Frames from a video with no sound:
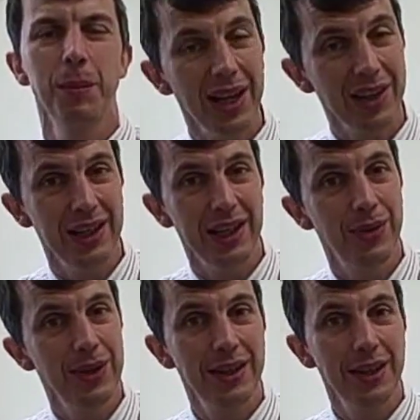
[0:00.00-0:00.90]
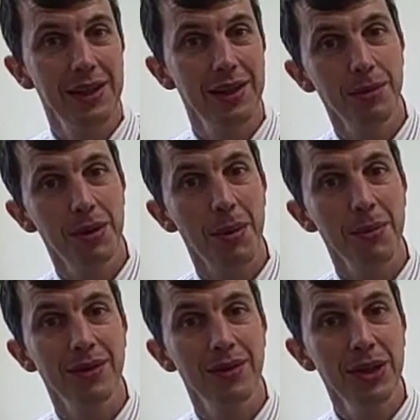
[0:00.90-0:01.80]
But actually increasingly they're going to be
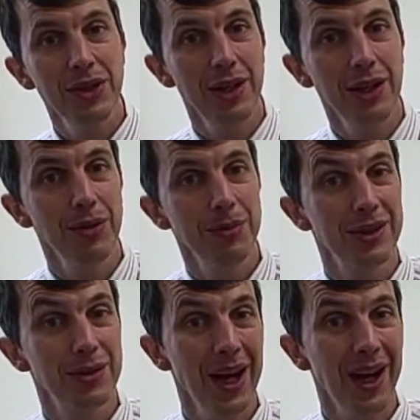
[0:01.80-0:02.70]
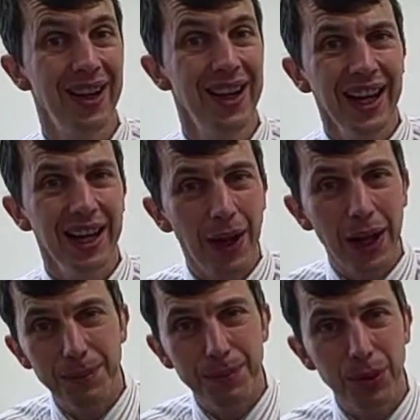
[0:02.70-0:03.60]
members of commissioning groups as well. In
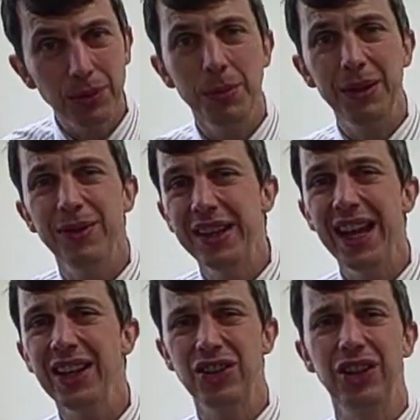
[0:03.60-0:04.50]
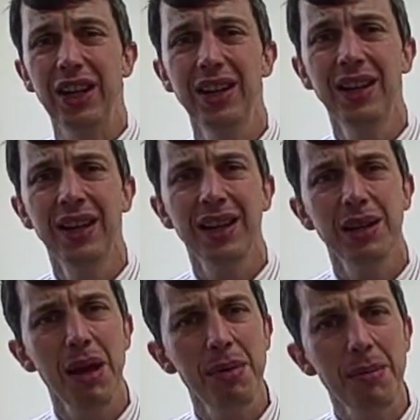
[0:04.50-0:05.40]
fact, probably for next year,
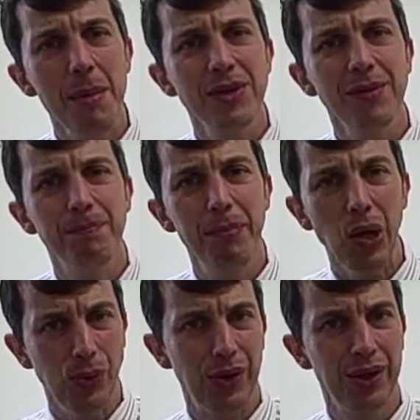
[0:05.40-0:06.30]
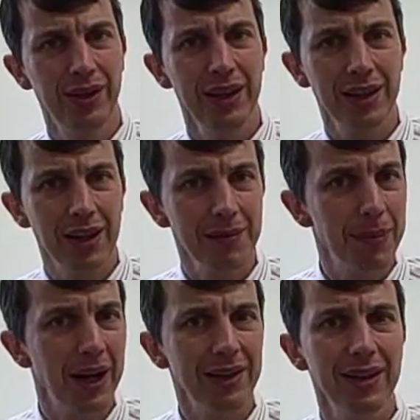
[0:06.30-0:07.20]
they may be members of both in a kind of
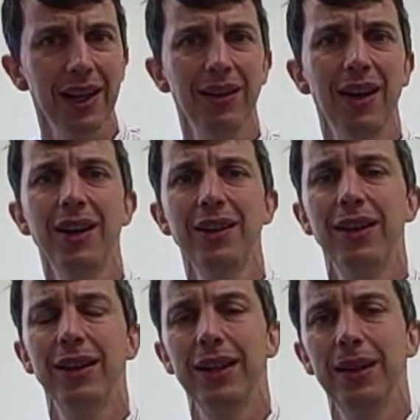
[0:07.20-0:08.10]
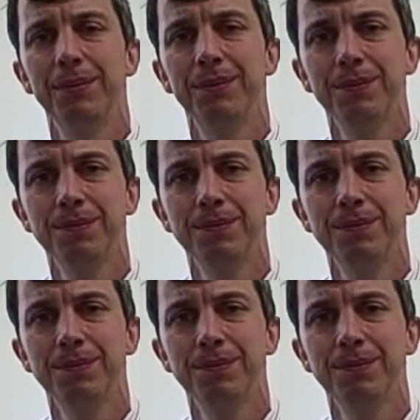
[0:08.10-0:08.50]
parallel hierarchy.